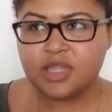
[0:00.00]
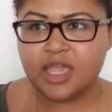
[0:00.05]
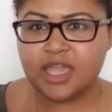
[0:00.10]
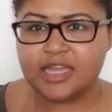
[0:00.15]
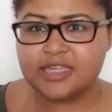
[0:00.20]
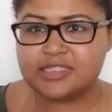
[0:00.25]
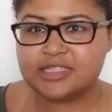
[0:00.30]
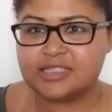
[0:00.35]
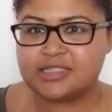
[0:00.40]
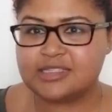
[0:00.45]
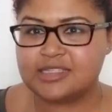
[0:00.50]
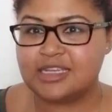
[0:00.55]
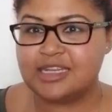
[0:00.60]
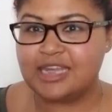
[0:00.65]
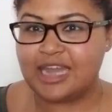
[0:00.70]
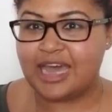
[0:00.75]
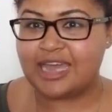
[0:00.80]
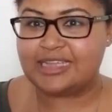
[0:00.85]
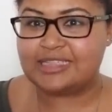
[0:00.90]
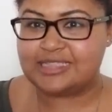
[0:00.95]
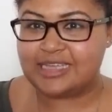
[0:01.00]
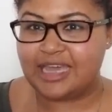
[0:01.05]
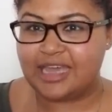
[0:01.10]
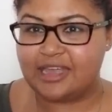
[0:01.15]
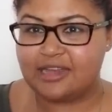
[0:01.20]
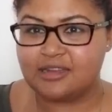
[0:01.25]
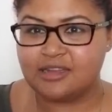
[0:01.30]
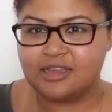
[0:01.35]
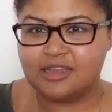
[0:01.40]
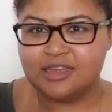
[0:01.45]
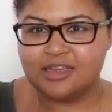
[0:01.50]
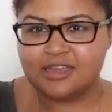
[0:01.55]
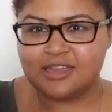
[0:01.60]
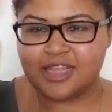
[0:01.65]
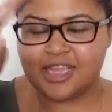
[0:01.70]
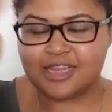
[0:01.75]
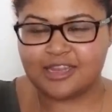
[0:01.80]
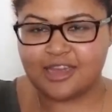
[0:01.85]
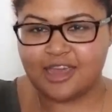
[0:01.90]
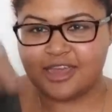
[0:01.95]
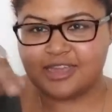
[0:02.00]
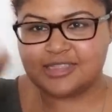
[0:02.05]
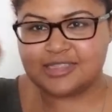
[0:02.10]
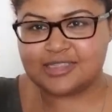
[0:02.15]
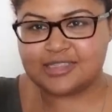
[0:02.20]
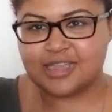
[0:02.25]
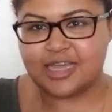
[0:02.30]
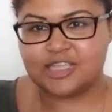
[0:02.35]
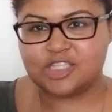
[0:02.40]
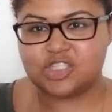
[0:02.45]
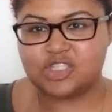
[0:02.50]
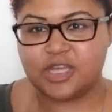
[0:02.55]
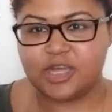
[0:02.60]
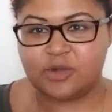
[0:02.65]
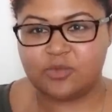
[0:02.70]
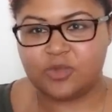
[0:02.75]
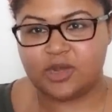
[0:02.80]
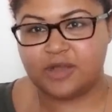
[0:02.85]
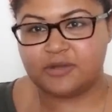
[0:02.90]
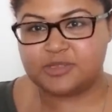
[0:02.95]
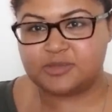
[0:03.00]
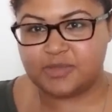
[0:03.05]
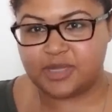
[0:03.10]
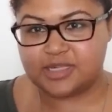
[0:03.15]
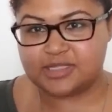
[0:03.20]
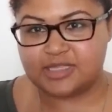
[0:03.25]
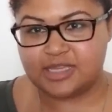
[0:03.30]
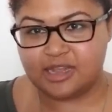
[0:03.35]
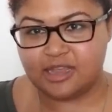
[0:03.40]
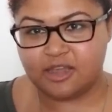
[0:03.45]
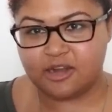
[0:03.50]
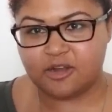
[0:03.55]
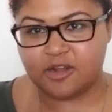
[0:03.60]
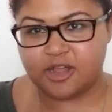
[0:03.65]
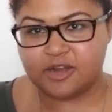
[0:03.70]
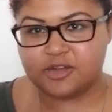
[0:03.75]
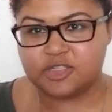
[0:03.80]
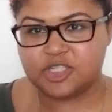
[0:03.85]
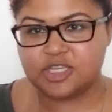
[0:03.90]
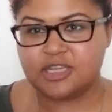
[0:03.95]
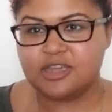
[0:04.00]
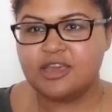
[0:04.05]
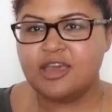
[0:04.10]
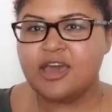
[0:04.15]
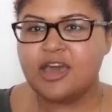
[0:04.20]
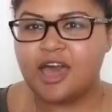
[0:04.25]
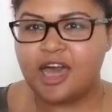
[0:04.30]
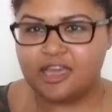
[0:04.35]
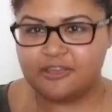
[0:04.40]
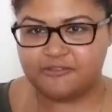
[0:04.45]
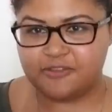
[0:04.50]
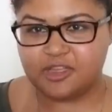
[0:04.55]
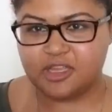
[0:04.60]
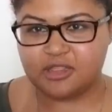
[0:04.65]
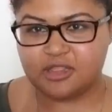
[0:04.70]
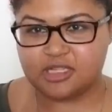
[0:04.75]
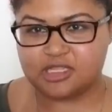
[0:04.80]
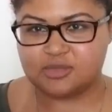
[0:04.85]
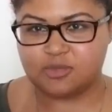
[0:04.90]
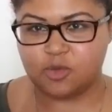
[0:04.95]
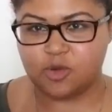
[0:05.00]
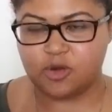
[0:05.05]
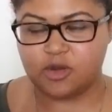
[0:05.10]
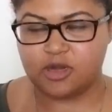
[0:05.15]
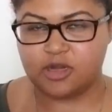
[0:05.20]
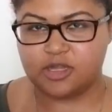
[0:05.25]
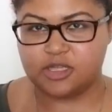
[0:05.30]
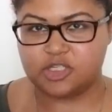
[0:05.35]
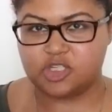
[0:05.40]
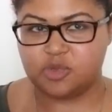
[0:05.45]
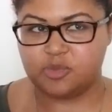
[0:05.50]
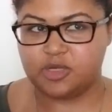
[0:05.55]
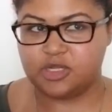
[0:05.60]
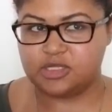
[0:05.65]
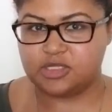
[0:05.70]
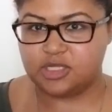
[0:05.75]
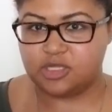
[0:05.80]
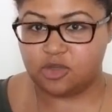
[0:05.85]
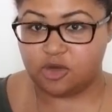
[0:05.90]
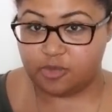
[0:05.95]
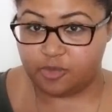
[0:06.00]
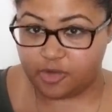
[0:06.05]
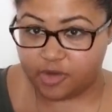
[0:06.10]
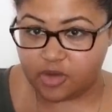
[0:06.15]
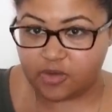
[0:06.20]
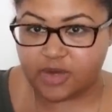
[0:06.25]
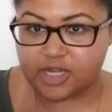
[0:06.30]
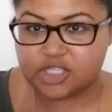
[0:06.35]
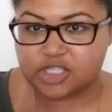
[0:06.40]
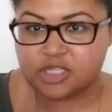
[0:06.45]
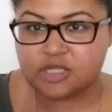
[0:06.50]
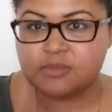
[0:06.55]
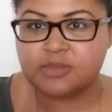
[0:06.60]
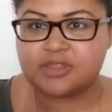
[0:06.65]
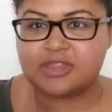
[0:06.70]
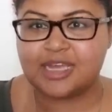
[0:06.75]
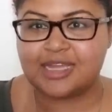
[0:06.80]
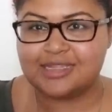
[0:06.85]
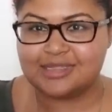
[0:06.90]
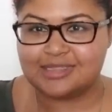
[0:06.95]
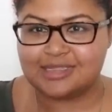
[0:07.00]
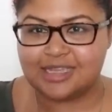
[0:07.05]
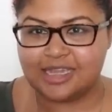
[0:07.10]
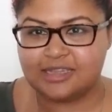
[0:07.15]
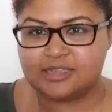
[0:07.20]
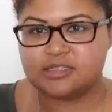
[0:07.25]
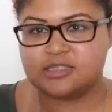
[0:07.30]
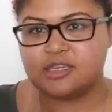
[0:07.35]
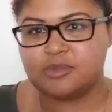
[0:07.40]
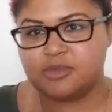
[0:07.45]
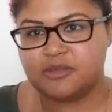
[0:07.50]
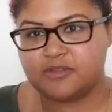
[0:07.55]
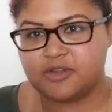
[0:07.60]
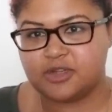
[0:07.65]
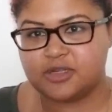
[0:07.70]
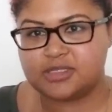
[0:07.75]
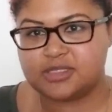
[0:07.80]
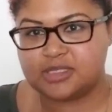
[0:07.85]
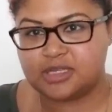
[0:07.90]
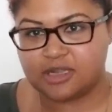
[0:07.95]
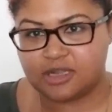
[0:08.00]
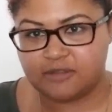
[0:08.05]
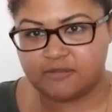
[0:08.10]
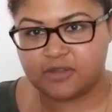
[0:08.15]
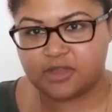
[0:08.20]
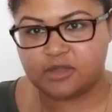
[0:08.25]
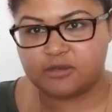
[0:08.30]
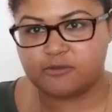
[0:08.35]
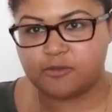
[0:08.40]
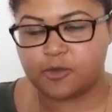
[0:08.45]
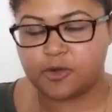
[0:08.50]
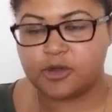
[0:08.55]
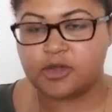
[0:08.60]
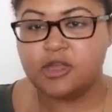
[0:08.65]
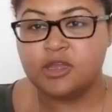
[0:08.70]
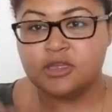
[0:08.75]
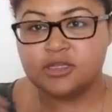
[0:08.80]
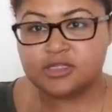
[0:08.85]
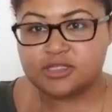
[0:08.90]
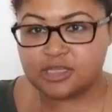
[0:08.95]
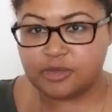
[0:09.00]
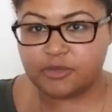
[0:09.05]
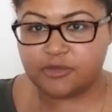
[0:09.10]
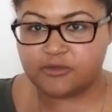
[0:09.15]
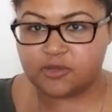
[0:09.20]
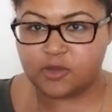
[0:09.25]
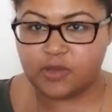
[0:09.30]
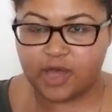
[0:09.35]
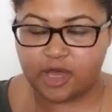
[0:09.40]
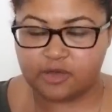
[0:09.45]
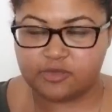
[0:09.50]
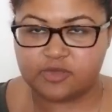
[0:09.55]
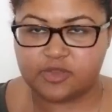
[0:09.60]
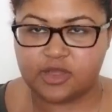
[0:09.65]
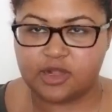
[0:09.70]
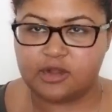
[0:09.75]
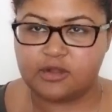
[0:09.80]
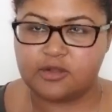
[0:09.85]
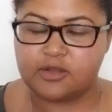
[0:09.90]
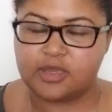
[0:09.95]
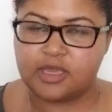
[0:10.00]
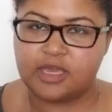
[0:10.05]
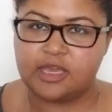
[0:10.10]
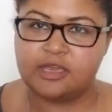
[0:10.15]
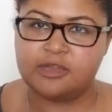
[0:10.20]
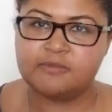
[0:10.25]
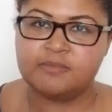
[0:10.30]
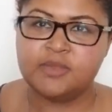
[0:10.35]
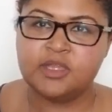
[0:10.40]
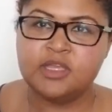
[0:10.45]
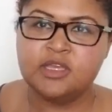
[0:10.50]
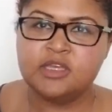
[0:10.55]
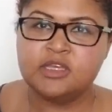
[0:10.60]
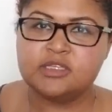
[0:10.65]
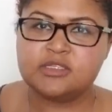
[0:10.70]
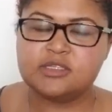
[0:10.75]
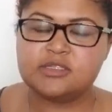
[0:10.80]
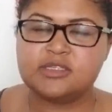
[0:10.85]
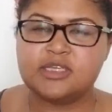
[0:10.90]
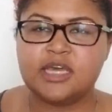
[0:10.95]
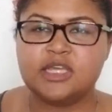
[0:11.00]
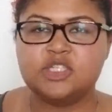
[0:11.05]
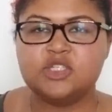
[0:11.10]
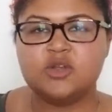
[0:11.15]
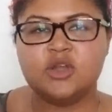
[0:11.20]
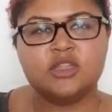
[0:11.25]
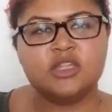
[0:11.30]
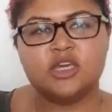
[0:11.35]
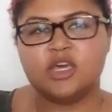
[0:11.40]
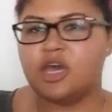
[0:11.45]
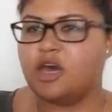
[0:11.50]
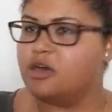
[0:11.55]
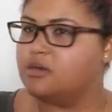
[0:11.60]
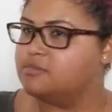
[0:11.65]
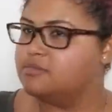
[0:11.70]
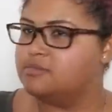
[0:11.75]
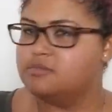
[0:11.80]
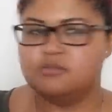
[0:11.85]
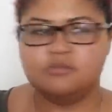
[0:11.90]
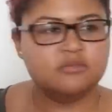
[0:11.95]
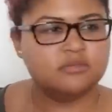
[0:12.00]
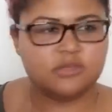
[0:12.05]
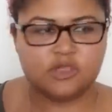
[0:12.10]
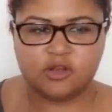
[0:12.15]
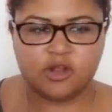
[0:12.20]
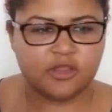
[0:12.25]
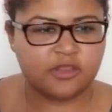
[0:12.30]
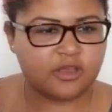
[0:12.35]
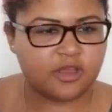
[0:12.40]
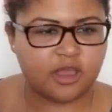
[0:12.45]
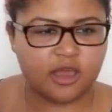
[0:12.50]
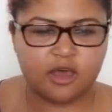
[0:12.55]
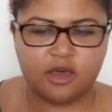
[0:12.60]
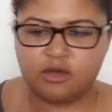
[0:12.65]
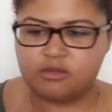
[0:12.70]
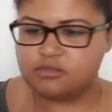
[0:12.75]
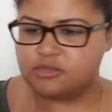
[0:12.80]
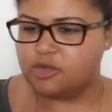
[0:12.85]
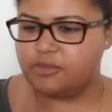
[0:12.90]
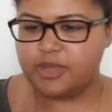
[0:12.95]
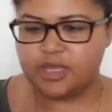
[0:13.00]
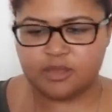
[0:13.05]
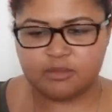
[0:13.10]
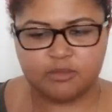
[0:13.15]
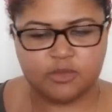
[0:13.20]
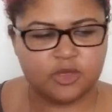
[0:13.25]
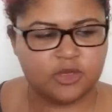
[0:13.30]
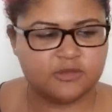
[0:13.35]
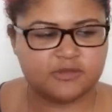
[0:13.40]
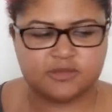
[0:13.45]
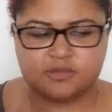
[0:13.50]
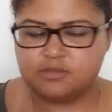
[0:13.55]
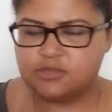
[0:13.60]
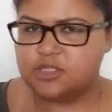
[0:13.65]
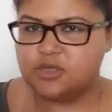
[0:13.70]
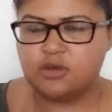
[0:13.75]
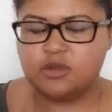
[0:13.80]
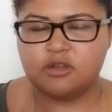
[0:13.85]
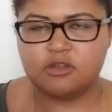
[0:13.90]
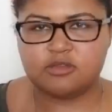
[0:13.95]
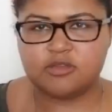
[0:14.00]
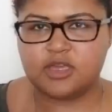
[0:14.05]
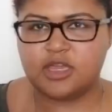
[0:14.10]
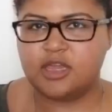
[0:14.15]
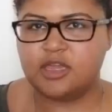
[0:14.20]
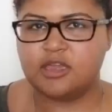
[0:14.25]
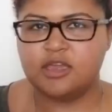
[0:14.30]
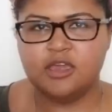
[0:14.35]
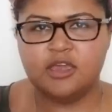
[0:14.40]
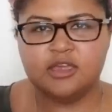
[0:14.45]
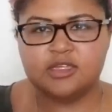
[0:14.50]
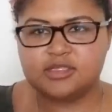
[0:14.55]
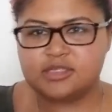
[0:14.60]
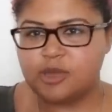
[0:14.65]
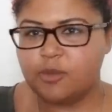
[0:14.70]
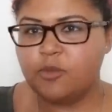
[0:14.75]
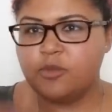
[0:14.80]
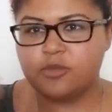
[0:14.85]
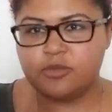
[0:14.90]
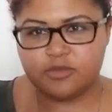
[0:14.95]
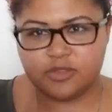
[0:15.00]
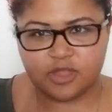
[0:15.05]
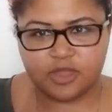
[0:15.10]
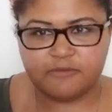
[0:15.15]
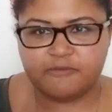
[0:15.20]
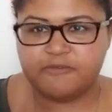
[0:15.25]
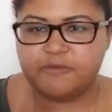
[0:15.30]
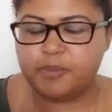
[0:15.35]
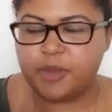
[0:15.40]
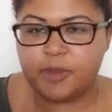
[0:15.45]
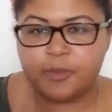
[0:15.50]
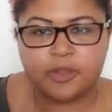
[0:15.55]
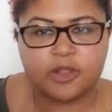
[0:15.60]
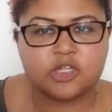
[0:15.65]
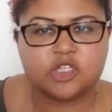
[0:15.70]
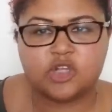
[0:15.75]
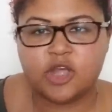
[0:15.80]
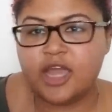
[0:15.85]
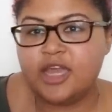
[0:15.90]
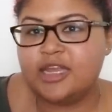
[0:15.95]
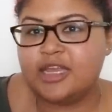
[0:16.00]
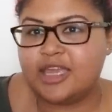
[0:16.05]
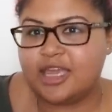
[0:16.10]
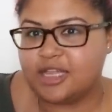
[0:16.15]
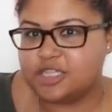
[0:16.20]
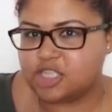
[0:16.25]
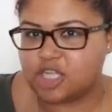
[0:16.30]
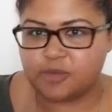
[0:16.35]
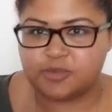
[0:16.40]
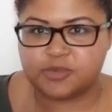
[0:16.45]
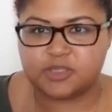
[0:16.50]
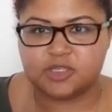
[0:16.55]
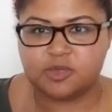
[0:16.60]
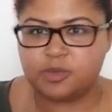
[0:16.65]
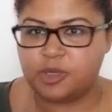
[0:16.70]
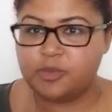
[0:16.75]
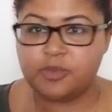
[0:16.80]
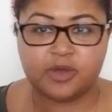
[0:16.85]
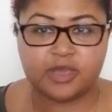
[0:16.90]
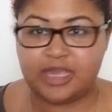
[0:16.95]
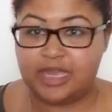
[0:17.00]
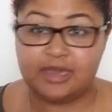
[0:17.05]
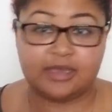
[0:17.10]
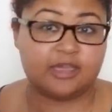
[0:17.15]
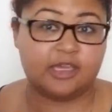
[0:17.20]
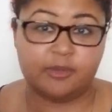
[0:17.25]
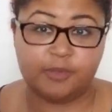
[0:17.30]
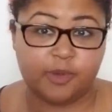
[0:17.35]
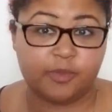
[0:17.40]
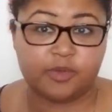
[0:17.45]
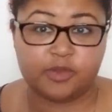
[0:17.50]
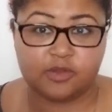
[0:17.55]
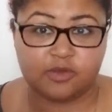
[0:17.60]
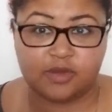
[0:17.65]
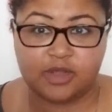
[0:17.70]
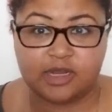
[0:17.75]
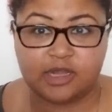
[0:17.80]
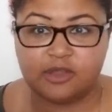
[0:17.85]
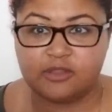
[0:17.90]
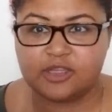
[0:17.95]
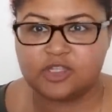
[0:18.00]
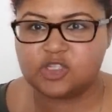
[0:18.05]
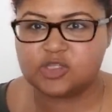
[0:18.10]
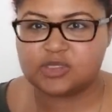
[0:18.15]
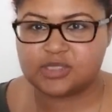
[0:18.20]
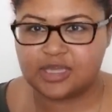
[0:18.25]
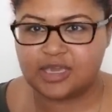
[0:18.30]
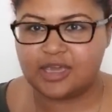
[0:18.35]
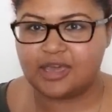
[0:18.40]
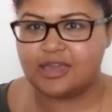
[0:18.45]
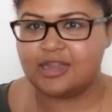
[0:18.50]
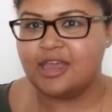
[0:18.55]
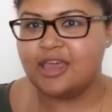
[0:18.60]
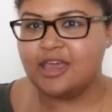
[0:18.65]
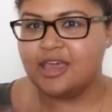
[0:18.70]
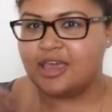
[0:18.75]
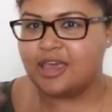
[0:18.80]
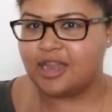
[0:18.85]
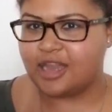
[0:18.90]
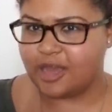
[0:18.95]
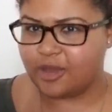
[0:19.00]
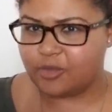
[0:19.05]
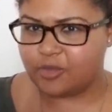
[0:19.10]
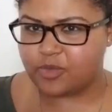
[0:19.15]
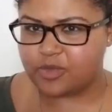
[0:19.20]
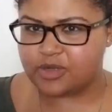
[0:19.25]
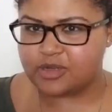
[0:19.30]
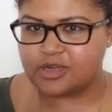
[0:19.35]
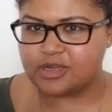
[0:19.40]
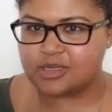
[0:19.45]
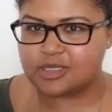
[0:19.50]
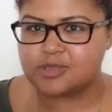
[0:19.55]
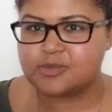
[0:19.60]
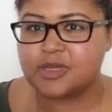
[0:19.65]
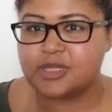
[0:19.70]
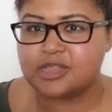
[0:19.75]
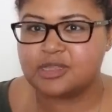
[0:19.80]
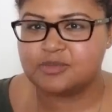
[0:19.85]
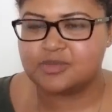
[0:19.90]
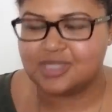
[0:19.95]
I did see 910, like 9 slash 10 when I was meditating on your energy. I feel like that's more attributing to your progression, but that date could be very significant for some of you out there, okay? So Sag, you're on the go. You're on the go, you're making moves, doing your thing. Some people are trying to catch up to you. People can't keep up with you right now. They just can't. And I wouldn't expect them